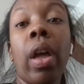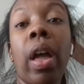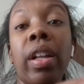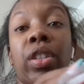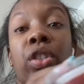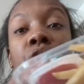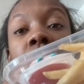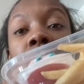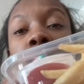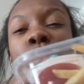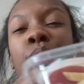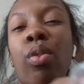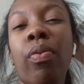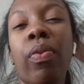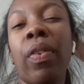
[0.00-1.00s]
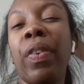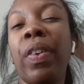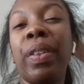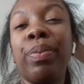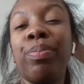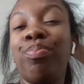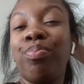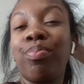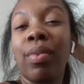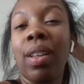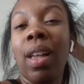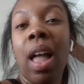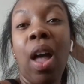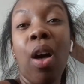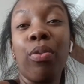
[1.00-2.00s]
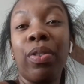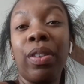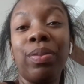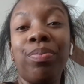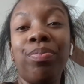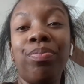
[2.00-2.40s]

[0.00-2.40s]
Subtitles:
And chips. Not very healthy.